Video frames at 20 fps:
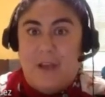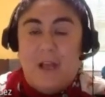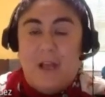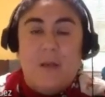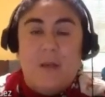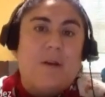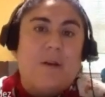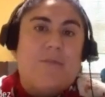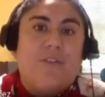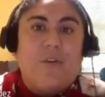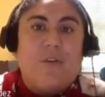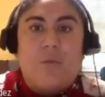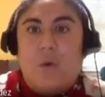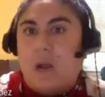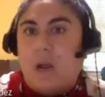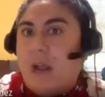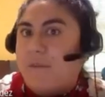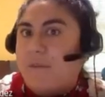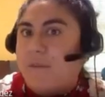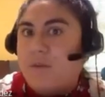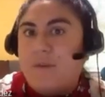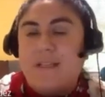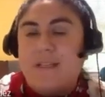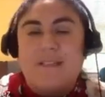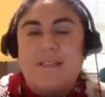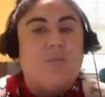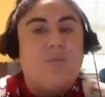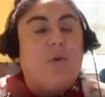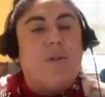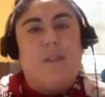but for whatever
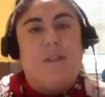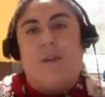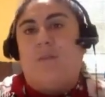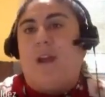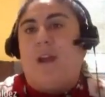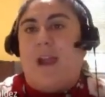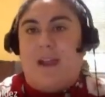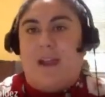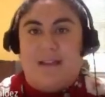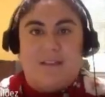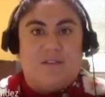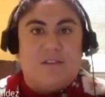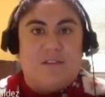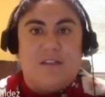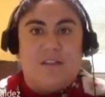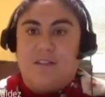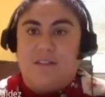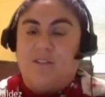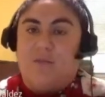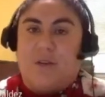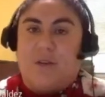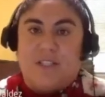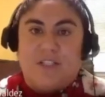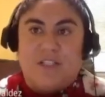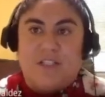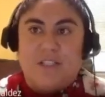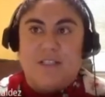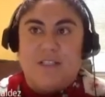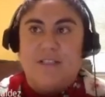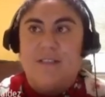reason, when they were answering those
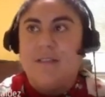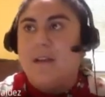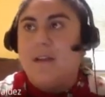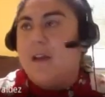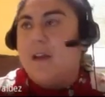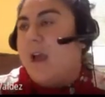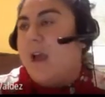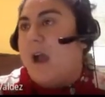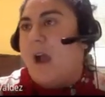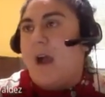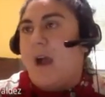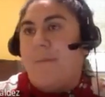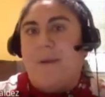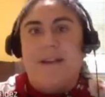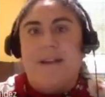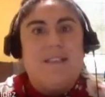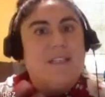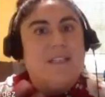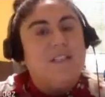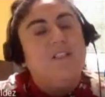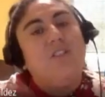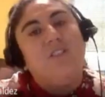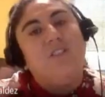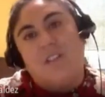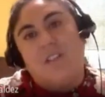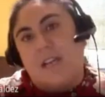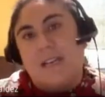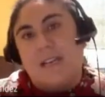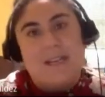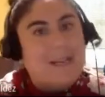questions, it didn't
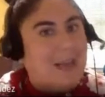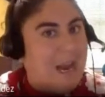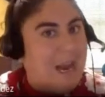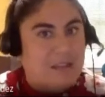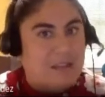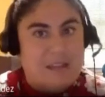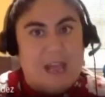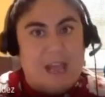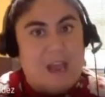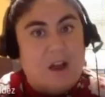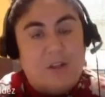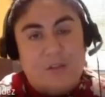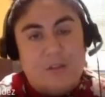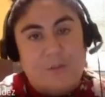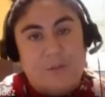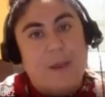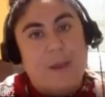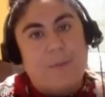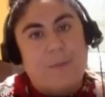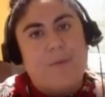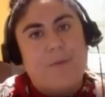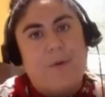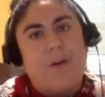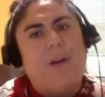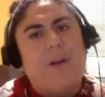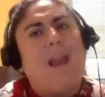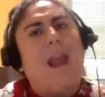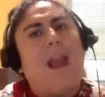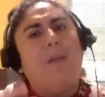indicate that on their paperwork. And